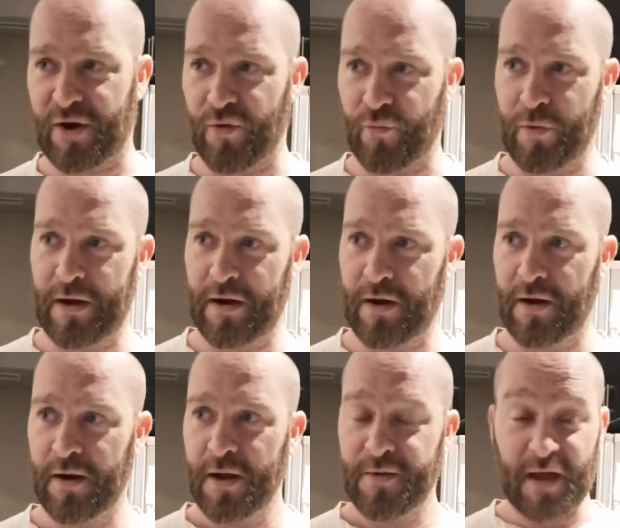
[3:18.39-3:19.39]

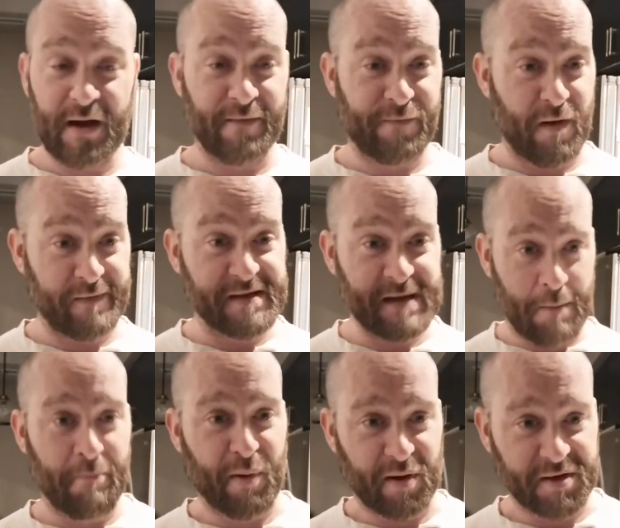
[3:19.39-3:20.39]
career that involves
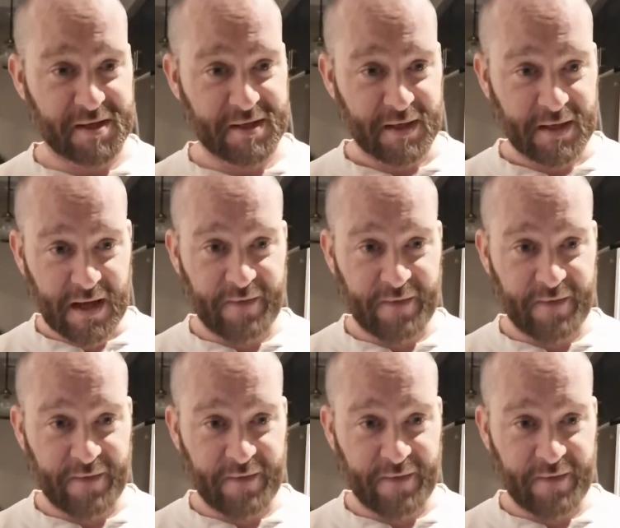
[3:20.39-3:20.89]
numbers.